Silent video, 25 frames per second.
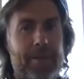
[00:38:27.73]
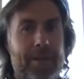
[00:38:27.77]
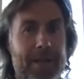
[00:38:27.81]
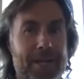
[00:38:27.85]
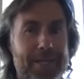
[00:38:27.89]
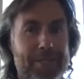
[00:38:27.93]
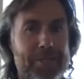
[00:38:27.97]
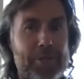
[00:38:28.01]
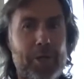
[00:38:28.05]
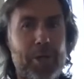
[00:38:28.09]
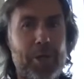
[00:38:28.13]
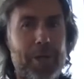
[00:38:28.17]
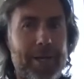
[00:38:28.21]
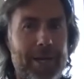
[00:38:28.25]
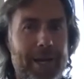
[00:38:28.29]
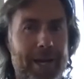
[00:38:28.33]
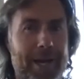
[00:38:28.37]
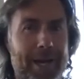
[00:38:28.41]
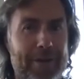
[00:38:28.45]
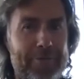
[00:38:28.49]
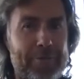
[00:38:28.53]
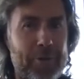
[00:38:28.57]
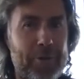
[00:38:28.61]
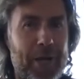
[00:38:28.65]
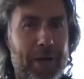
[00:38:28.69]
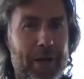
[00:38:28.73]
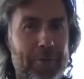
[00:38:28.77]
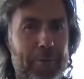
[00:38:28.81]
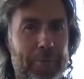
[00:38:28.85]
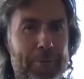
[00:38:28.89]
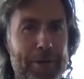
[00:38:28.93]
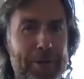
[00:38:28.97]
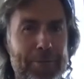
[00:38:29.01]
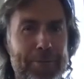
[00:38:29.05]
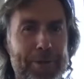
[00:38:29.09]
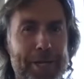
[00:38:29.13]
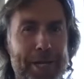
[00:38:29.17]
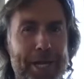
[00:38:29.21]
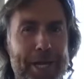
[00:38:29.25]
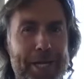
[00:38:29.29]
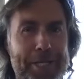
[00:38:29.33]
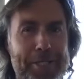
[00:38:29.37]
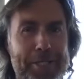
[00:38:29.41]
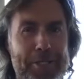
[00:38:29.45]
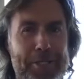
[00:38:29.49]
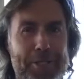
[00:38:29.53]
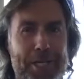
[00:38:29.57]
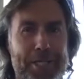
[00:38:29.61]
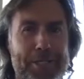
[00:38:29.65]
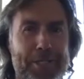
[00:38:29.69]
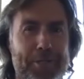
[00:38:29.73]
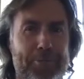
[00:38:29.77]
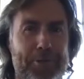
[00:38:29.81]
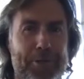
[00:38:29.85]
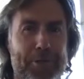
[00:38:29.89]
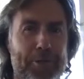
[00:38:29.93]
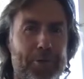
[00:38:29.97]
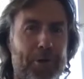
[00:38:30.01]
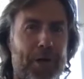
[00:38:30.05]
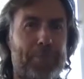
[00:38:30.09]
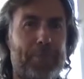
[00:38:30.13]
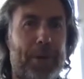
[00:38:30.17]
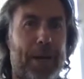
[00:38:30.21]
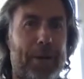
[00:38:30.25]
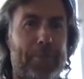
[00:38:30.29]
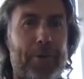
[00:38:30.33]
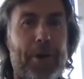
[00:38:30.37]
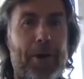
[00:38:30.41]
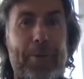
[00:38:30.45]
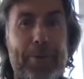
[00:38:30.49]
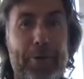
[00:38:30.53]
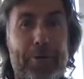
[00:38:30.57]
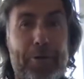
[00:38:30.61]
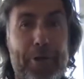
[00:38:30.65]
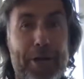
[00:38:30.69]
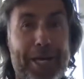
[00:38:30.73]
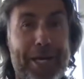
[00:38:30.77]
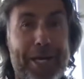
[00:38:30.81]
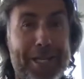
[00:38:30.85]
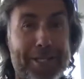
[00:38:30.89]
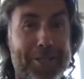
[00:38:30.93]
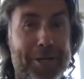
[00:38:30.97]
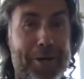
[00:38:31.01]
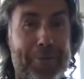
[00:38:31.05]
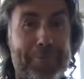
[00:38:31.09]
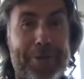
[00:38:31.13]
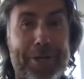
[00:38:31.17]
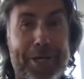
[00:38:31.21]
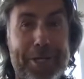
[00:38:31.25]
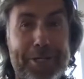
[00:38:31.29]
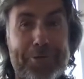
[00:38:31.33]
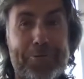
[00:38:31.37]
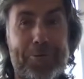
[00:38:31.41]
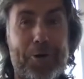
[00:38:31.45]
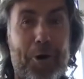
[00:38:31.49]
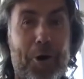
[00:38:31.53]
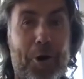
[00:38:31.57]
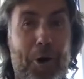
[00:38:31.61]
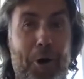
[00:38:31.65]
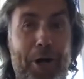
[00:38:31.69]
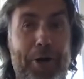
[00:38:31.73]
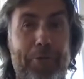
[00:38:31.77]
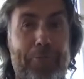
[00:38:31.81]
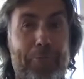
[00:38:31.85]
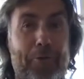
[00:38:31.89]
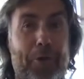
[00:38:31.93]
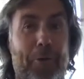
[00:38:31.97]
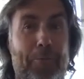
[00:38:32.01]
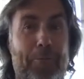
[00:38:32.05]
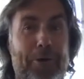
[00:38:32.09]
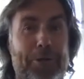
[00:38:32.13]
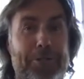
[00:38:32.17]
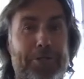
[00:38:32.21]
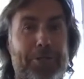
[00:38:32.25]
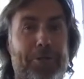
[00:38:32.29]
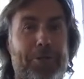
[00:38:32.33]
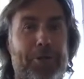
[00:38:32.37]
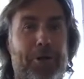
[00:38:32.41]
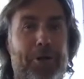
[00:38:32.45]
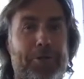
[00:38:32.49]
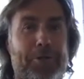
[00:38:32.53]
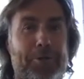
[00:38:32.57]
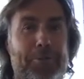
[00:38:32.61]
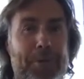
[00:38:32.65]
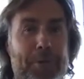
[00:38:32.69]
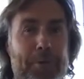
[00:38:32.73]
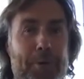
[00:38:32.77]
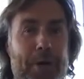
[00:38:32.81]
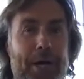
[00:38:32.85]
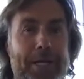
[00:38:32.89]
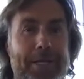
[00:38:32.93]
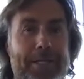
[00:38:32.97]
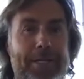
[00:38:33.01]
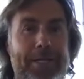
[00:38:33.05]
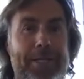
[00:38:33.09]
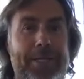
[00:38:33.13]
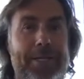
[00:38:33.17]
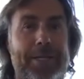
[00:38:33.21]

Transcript: and suddenly I have to have a pre-mediation session with you, I'm probably thinking something is wrong if Rob wants to talk to me, right?